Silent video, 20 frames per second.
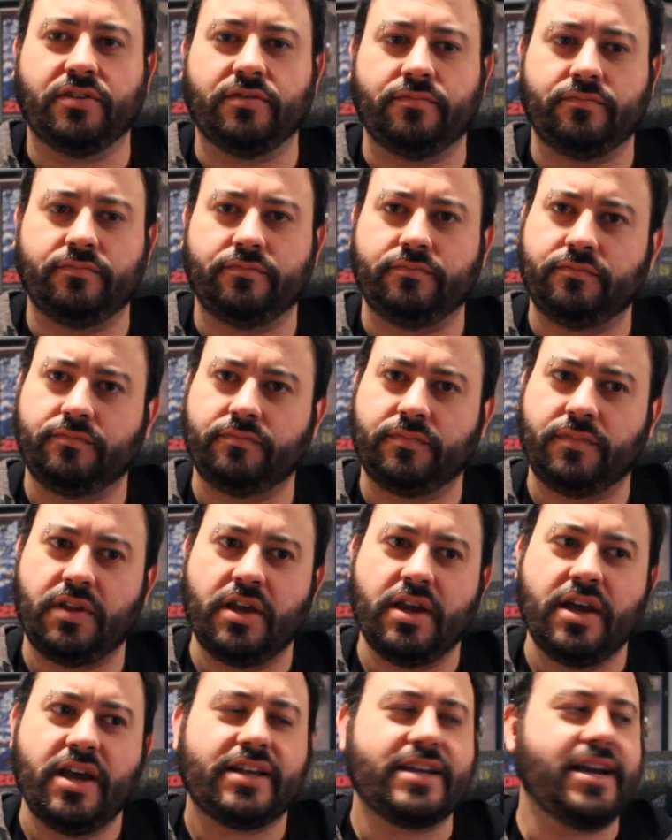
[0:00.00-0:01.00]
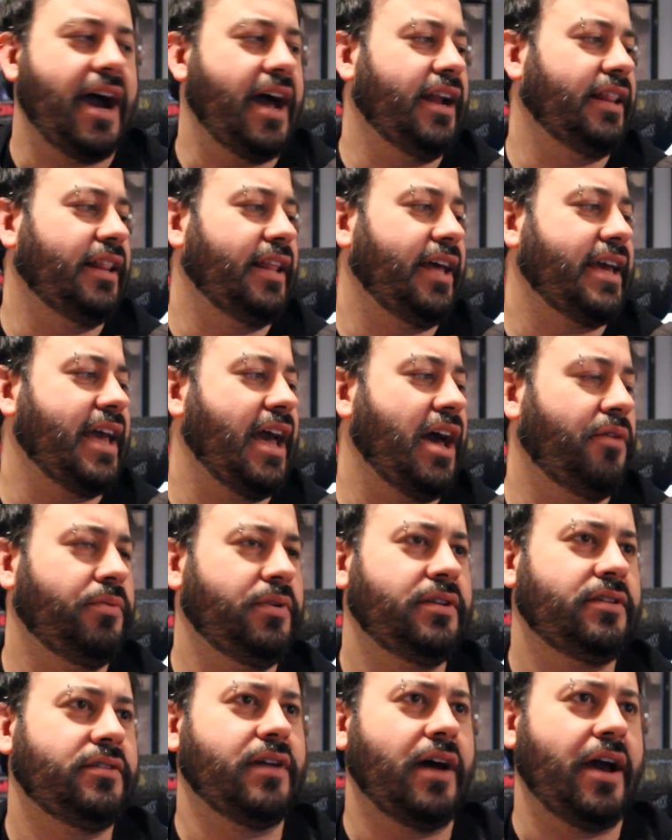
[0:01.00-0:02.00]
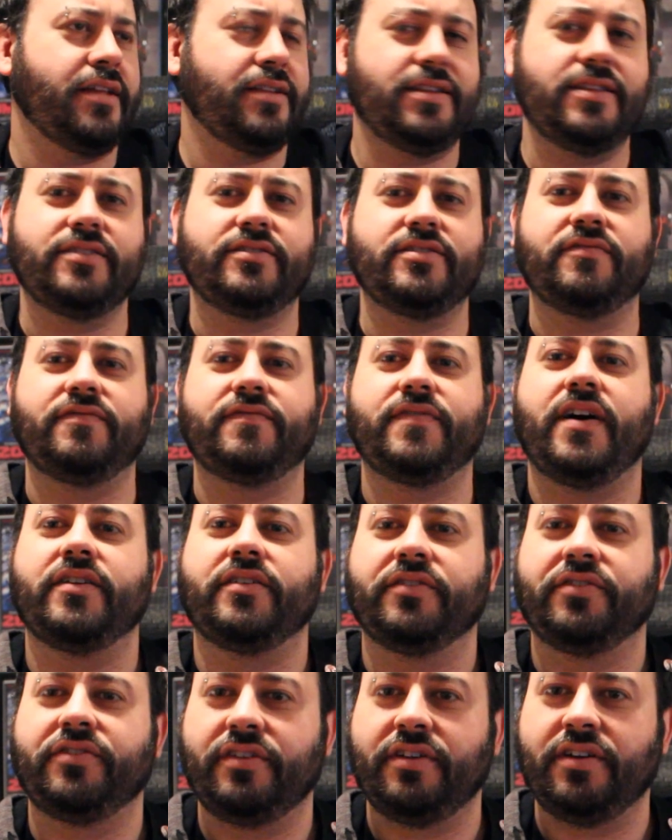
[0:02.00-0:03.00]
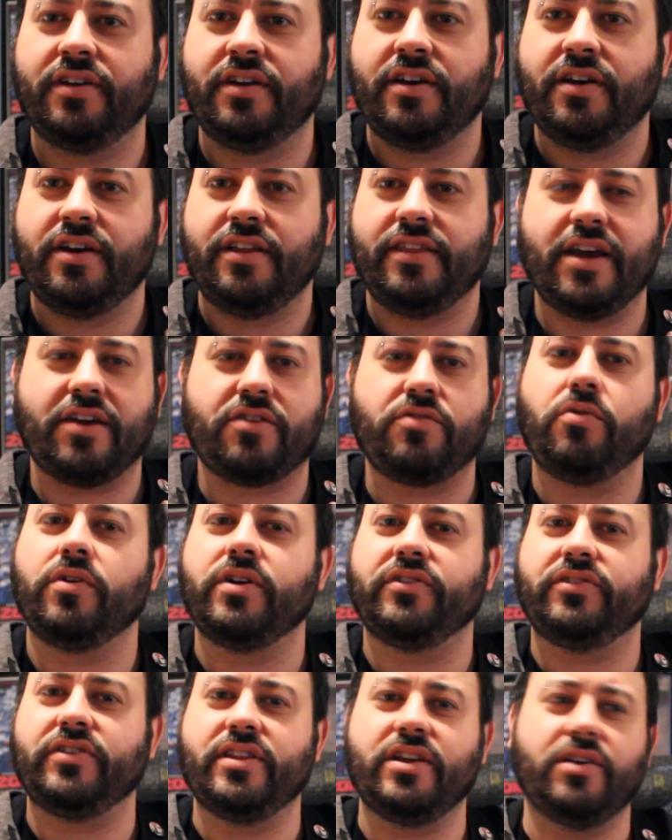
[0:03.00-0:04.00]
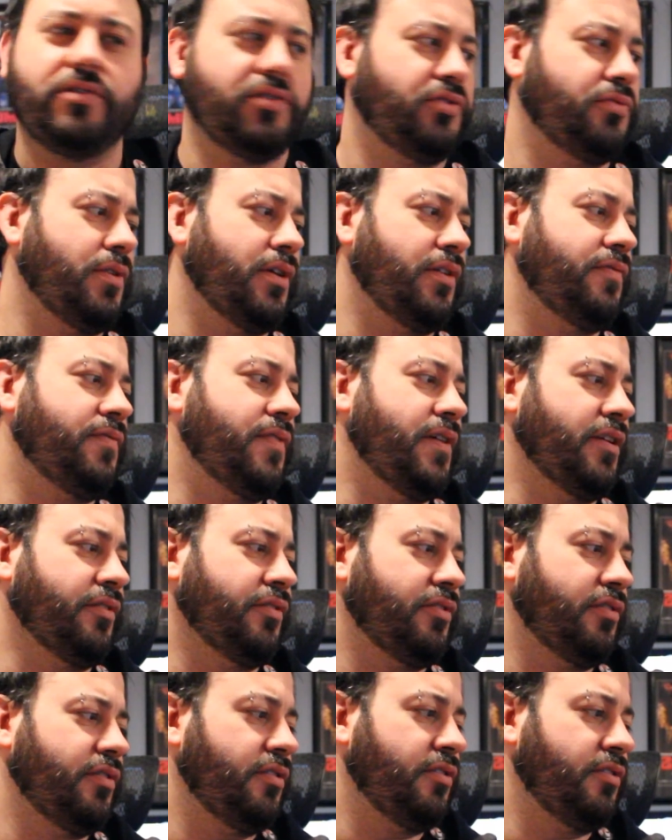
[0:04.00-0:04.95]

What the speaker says: Kind of like how I did this in Funnels. That chord is in there as well, Funnels.